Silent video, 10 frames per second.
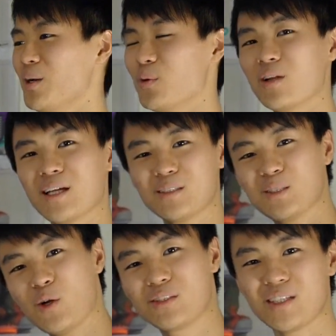We were like
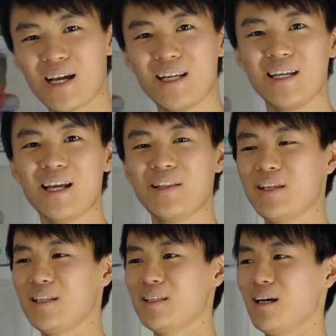so excited, and
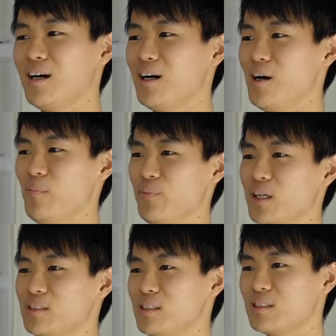then um,
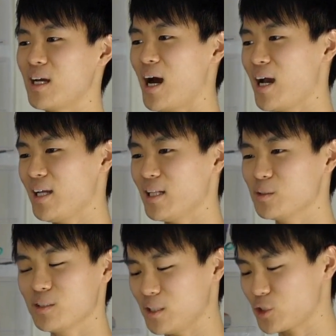there's this guy that
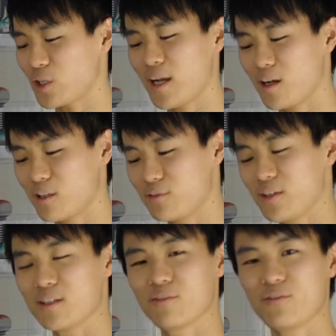was like trying on
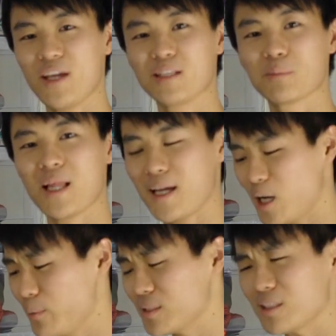freaking Fade to Black
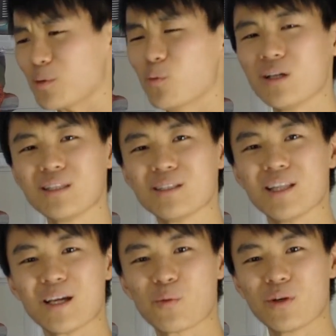Kobe's. I was like, what the,
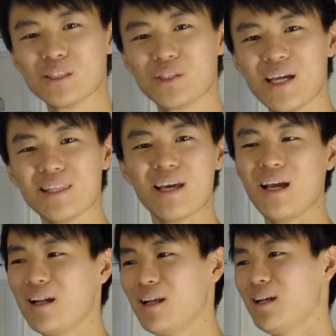like, where'd you get
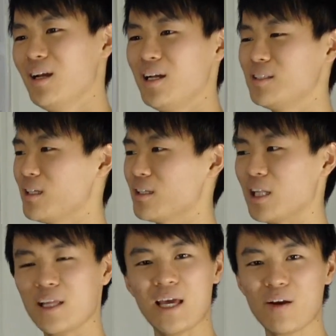that? And he's like,
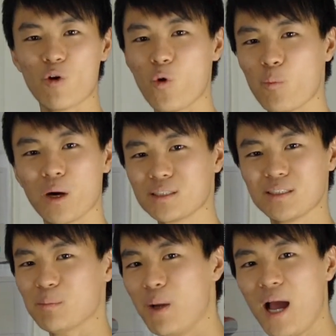they, they have a whole bunch
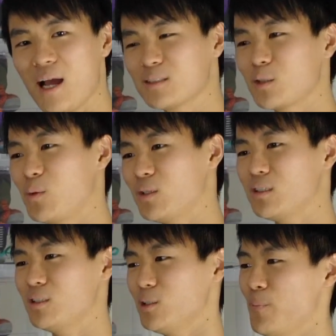in the back. So I went
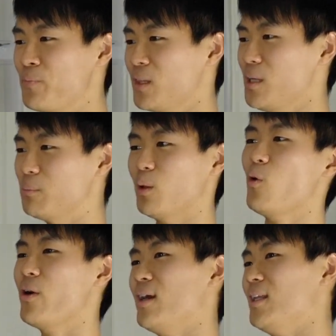to the
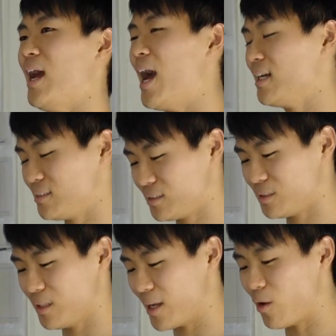employee and
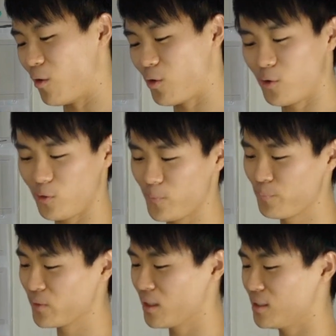asked like
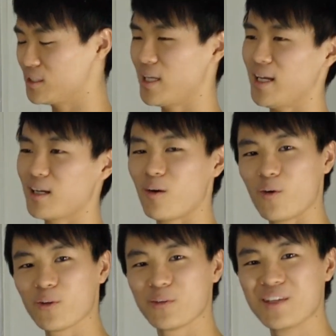all to get
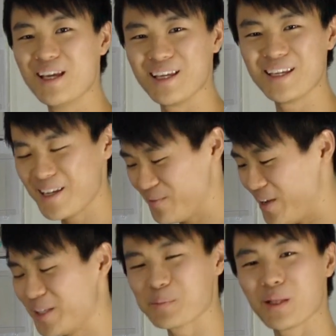all of the
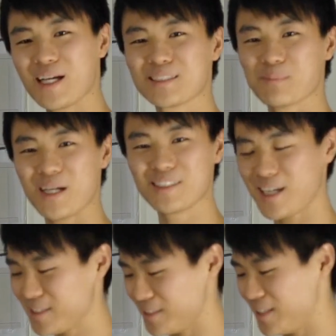Fade to Blacks in my
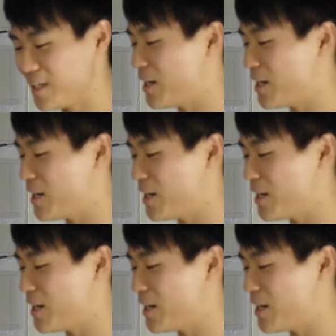size, and he